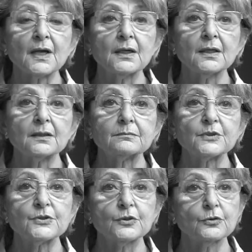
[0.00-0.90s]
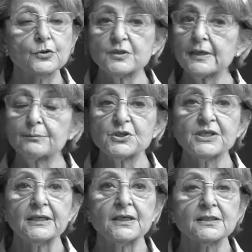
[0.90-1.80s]
The soldiers had
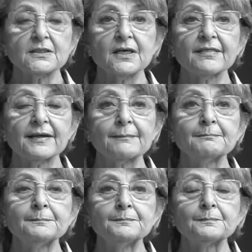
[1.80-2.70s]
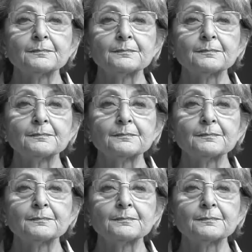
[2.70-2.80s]
machine guns on them,